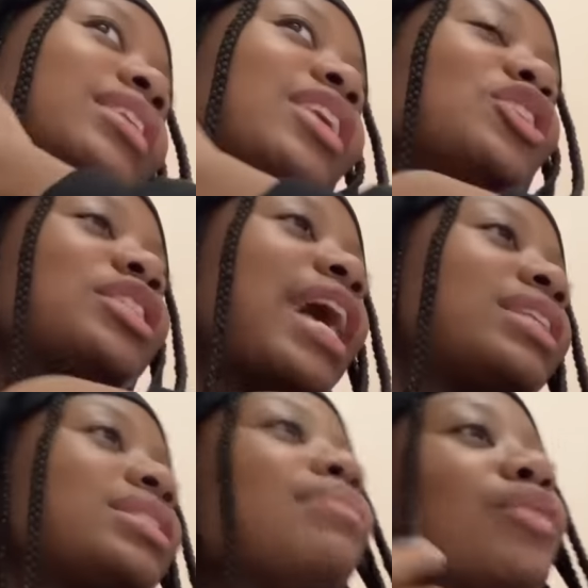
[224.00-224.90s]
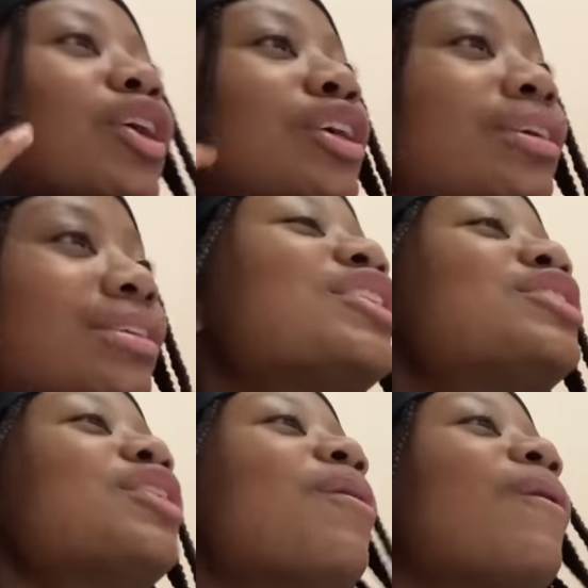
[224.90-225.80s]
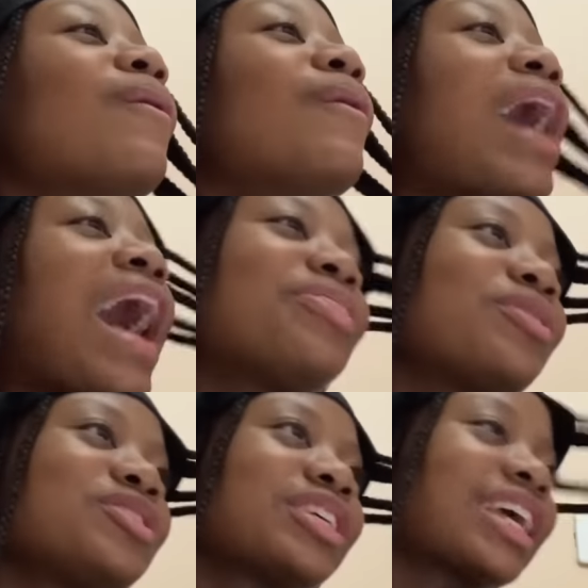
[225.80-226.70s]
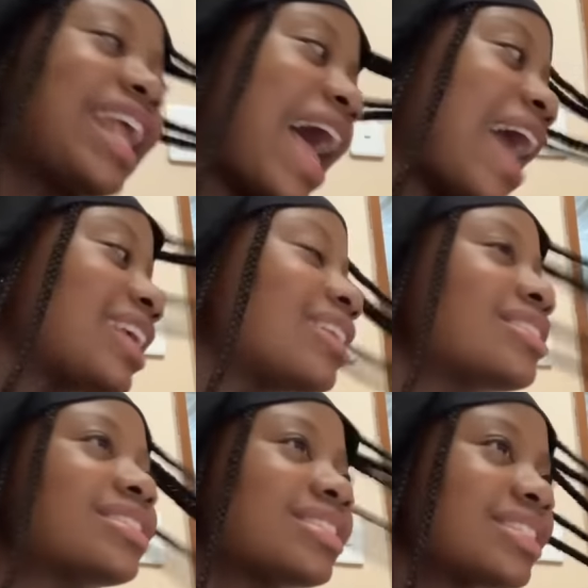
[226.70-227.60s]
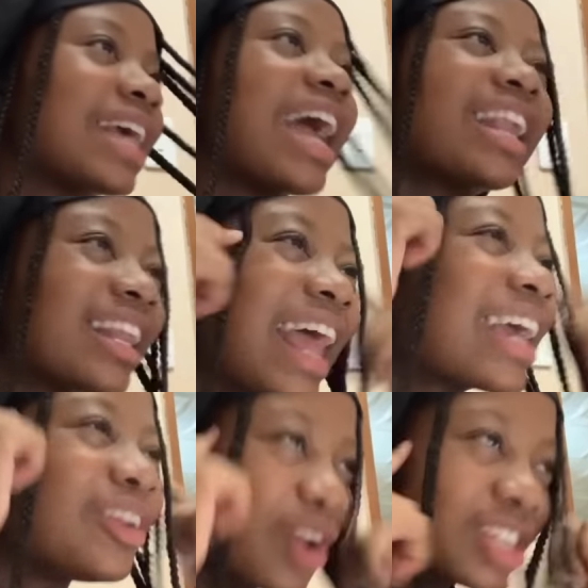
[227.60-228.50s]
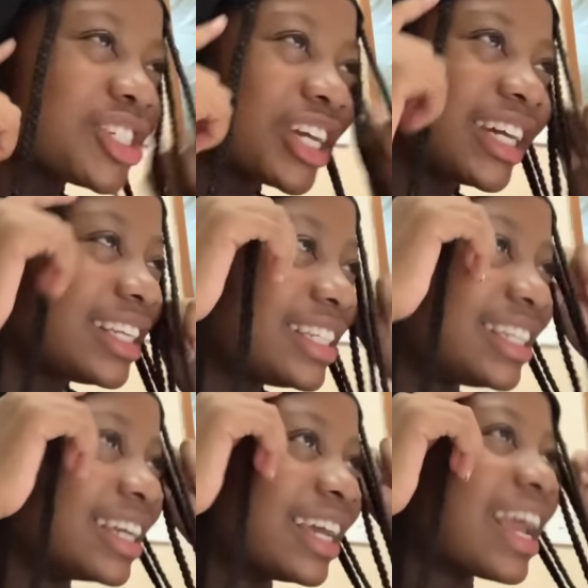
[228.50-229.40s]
just add some curls. So, I think you're gonna add curls this side. Like, logically,